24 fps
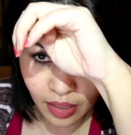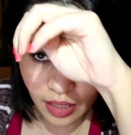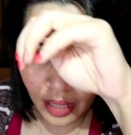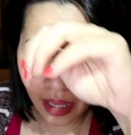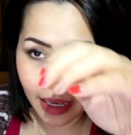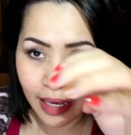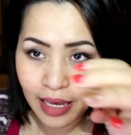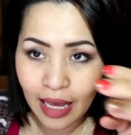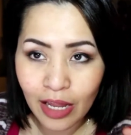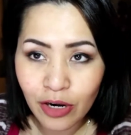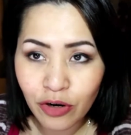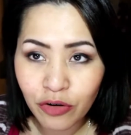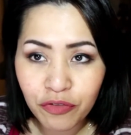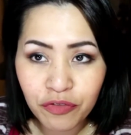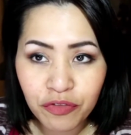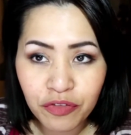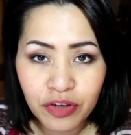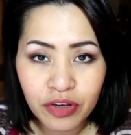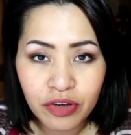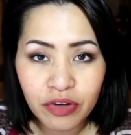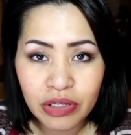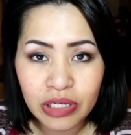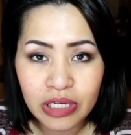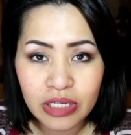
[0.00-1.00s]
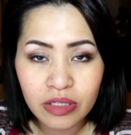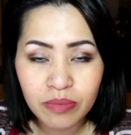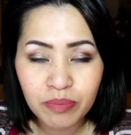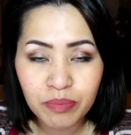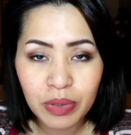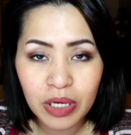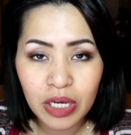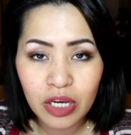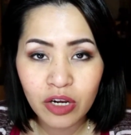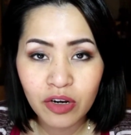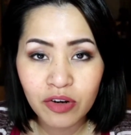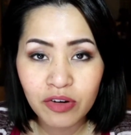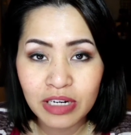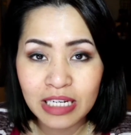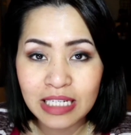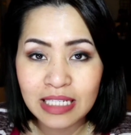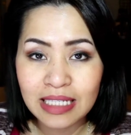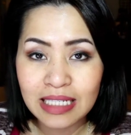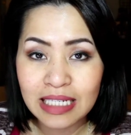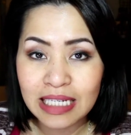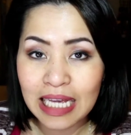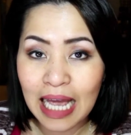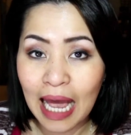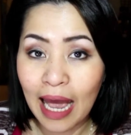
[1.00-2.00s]
like, I don't feel it being
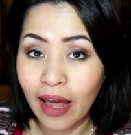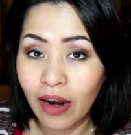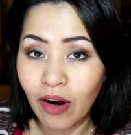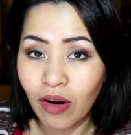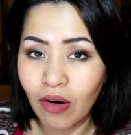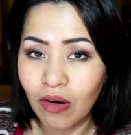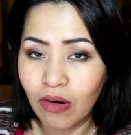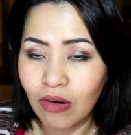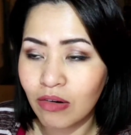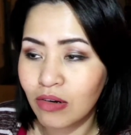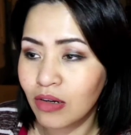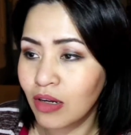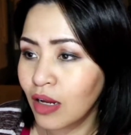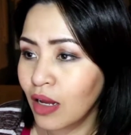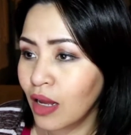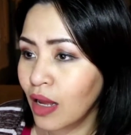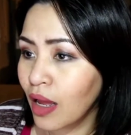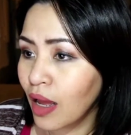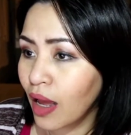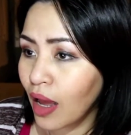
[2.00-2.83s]
greasy at all.